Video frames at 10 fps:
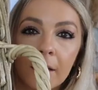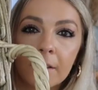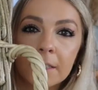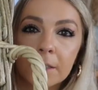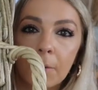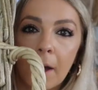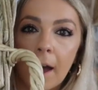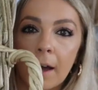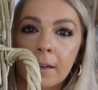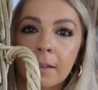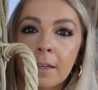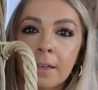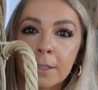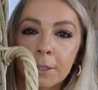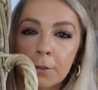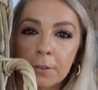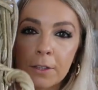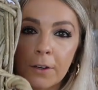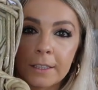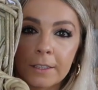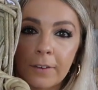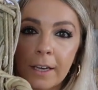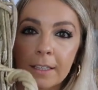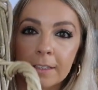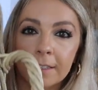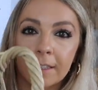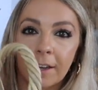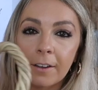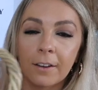like the square sort of size of it, so